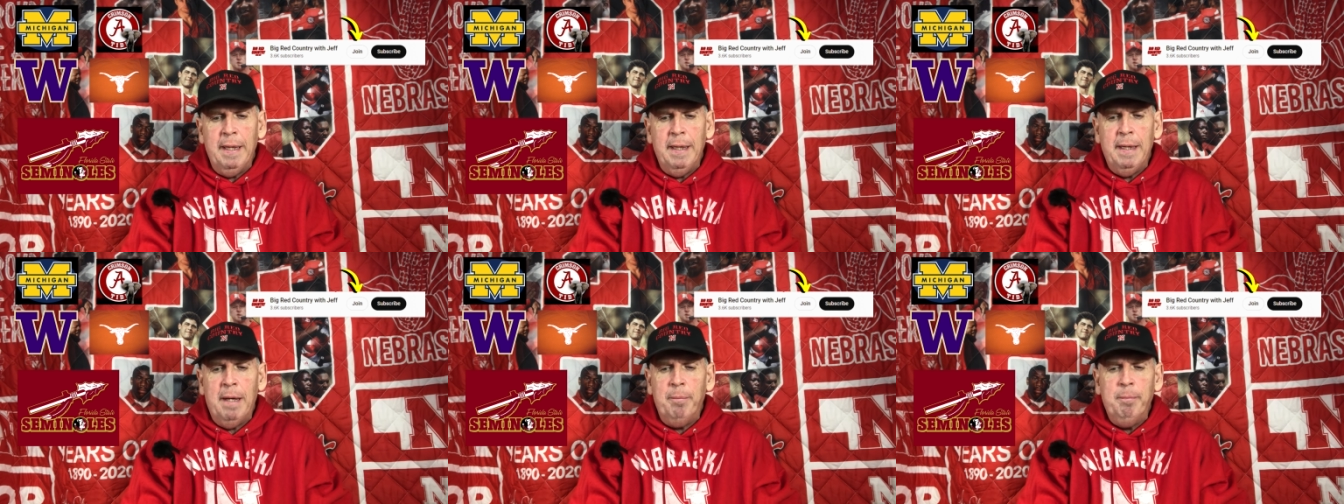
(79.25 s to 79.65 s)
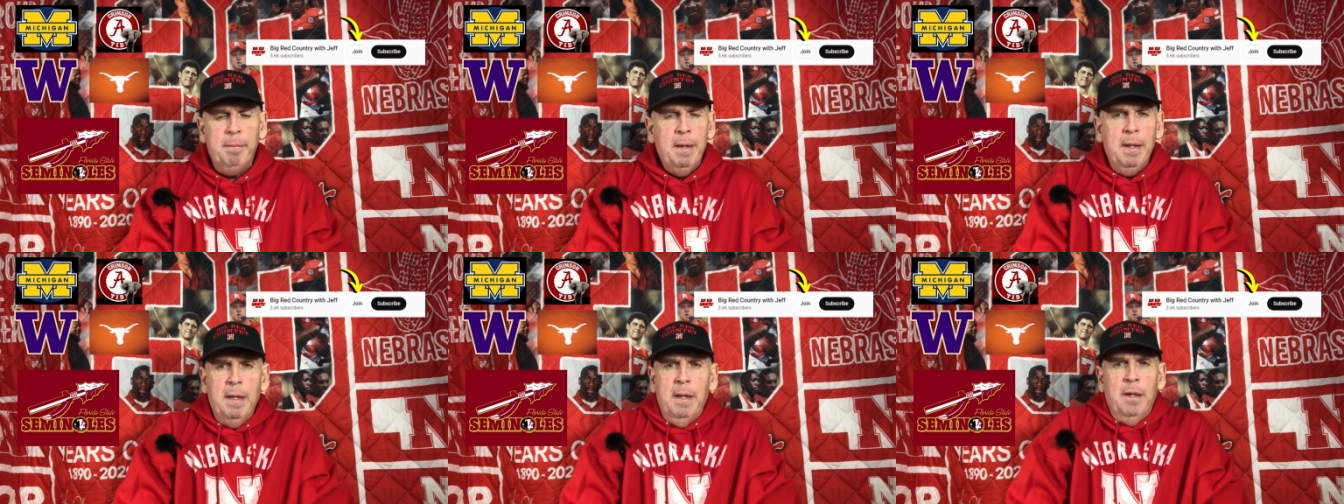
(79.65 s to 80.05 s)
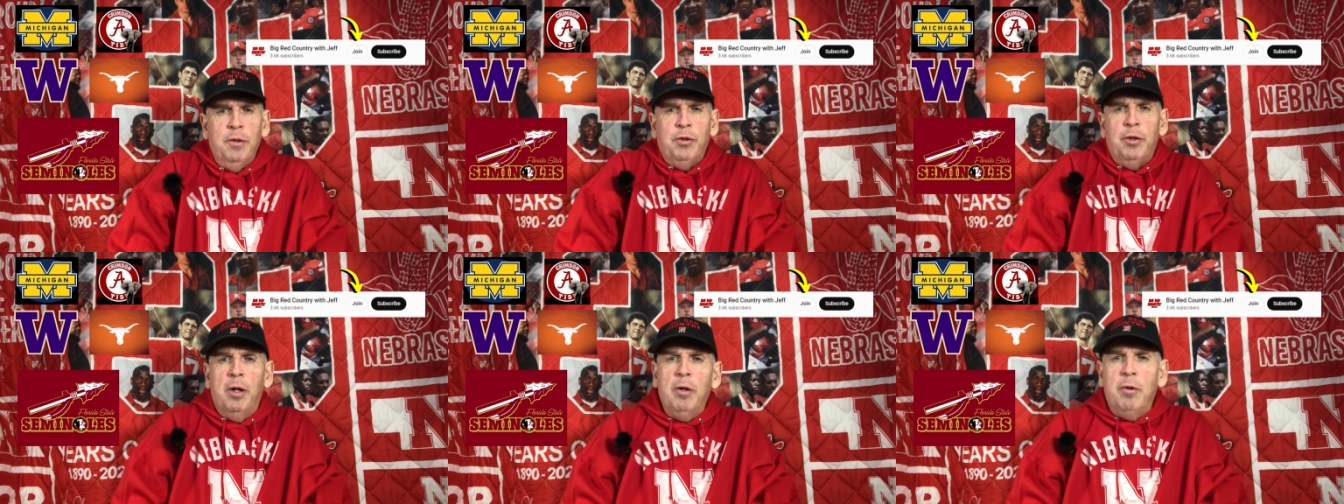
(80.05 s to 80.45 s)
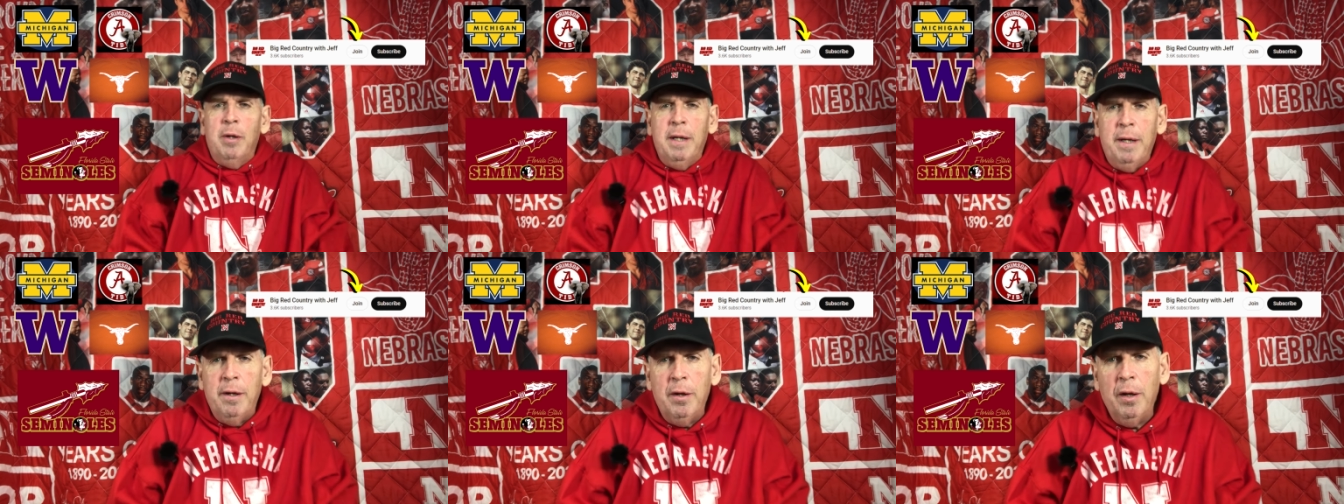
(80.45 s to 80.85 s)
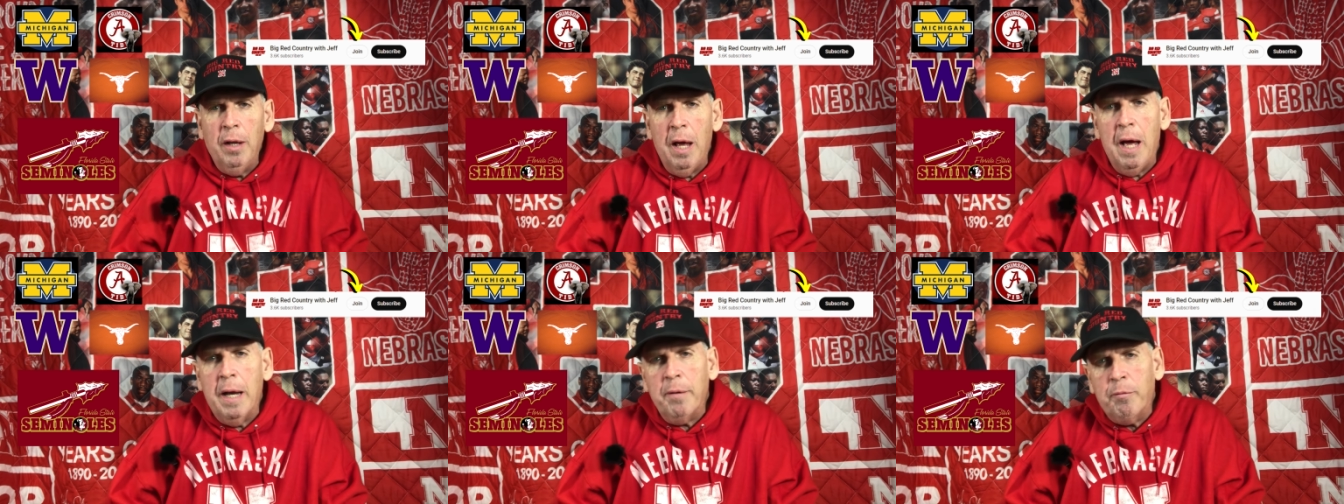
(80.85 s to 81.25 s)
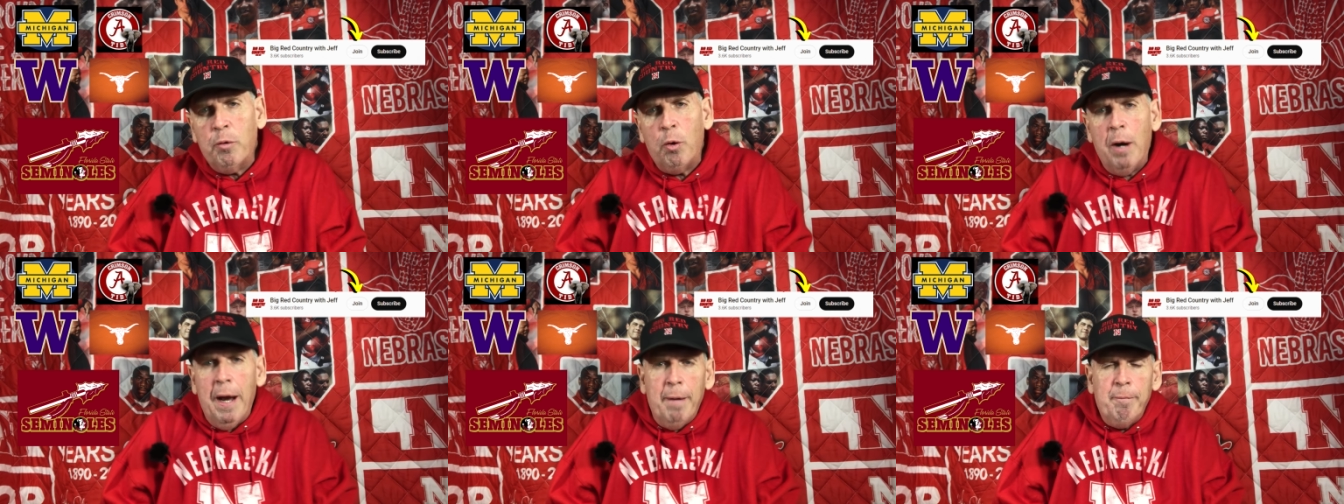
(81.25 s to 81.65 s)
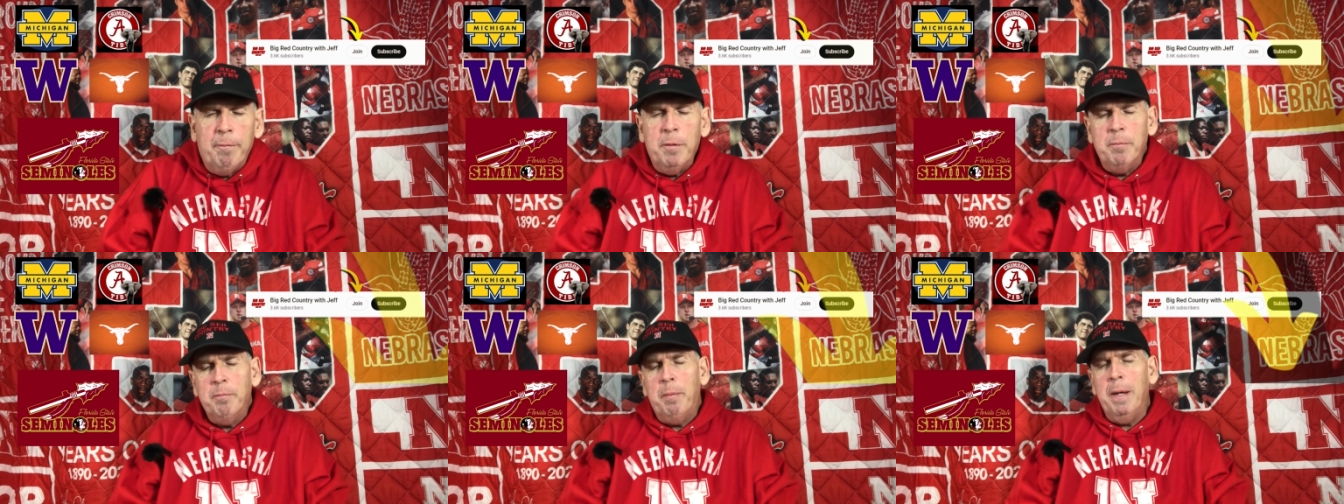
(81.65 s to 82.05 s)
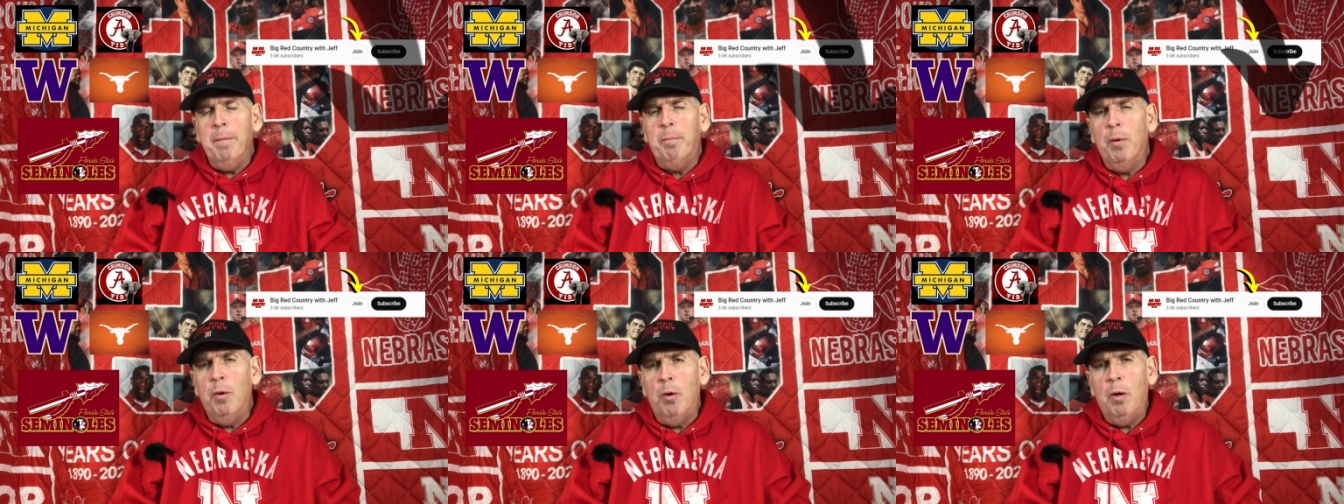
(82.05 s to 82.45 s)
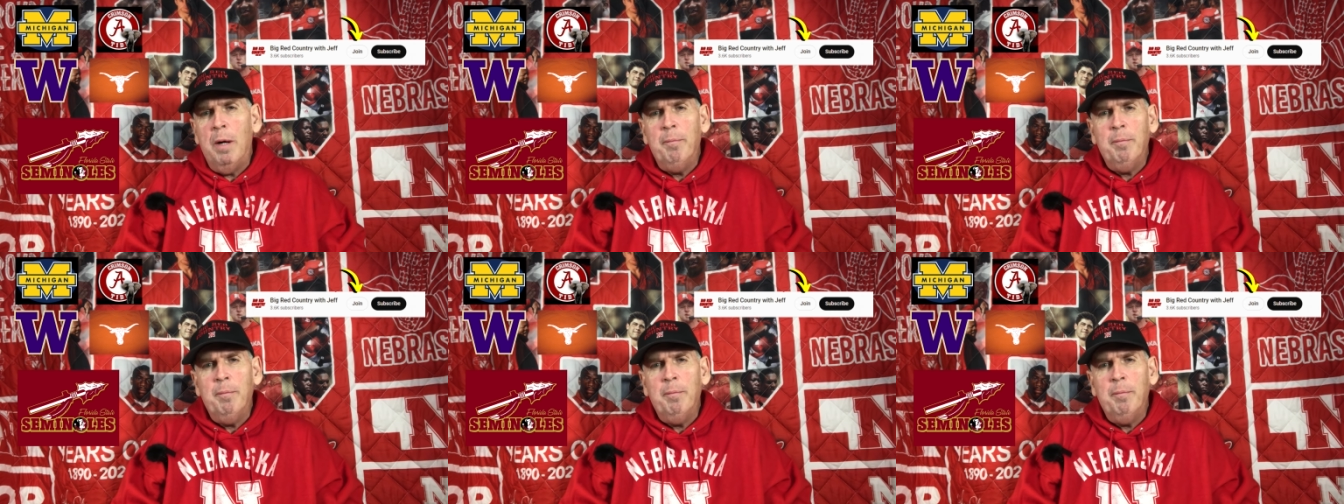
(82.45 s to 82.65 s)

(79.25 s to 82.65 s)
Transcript: And I'm sure I'm going to hear a lot of crap from people.